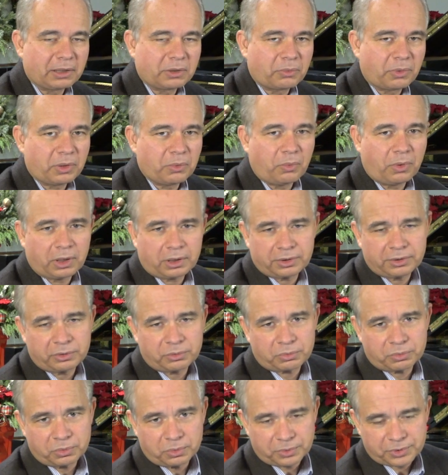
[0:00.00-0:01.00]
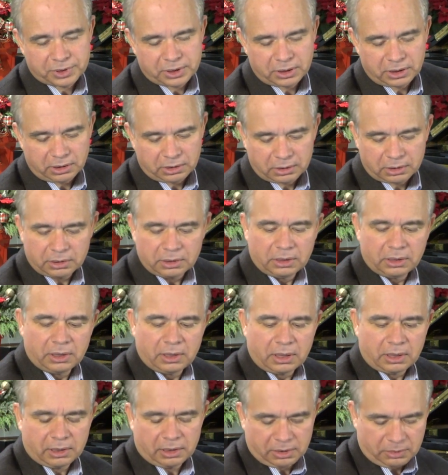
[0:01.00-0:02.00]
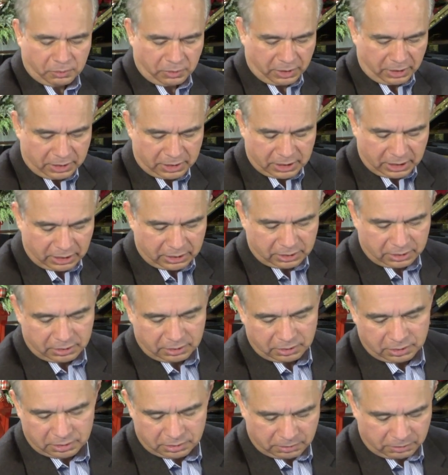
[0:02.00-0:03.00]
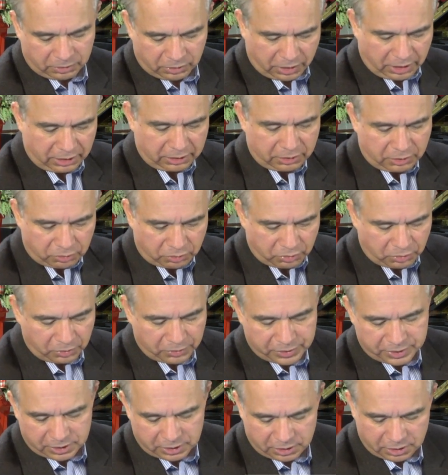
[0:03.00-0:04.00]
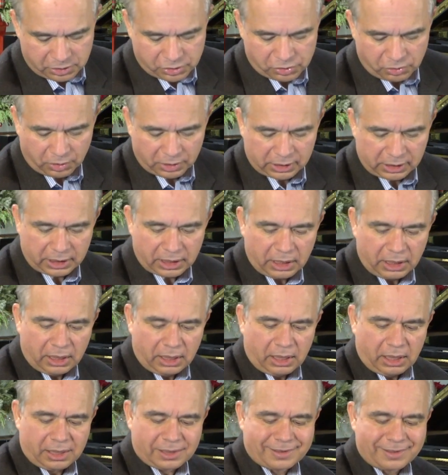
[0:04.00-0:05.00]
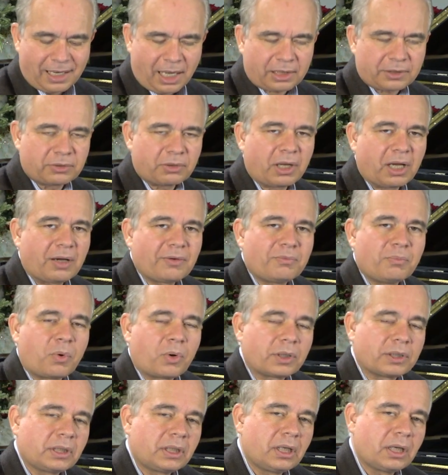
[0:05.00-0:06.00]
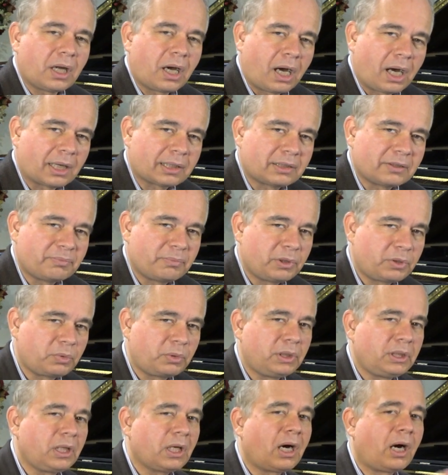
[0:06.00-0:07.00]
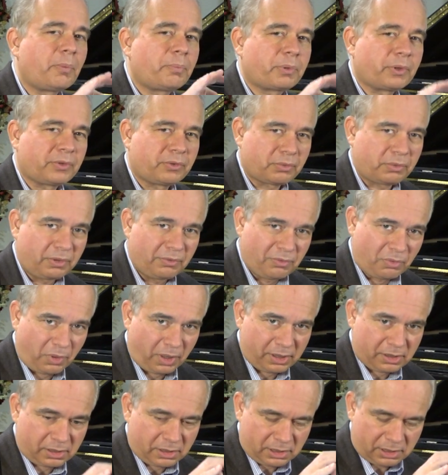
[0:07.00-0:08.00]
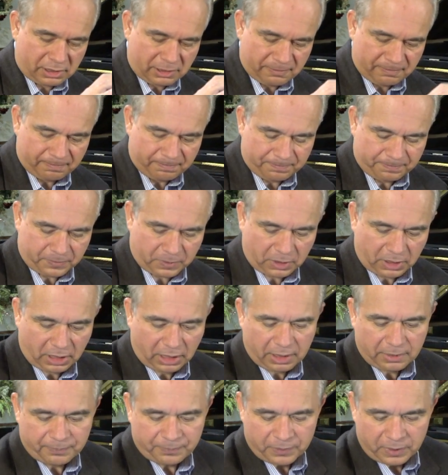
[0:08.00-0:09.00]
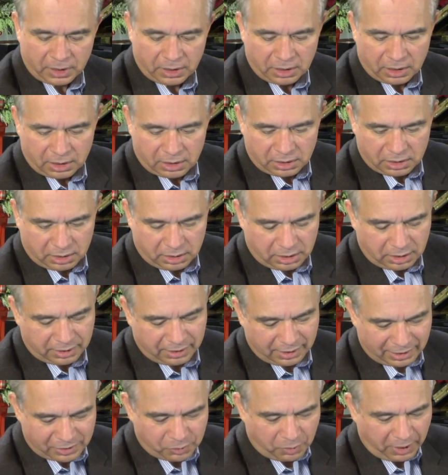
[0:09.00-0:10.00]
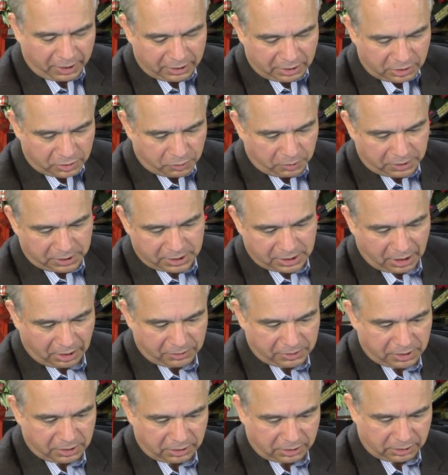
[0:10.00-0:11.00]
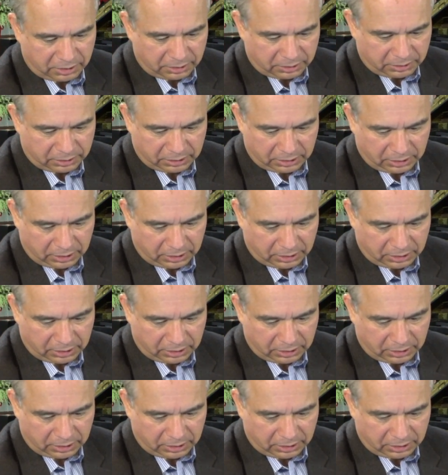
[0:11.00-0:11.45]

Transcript: the way, one of the rules in here, we're going to take a look at the rules shortly, is not to have more than an octave between the upper three voices. Okay? That's why this one sounds a little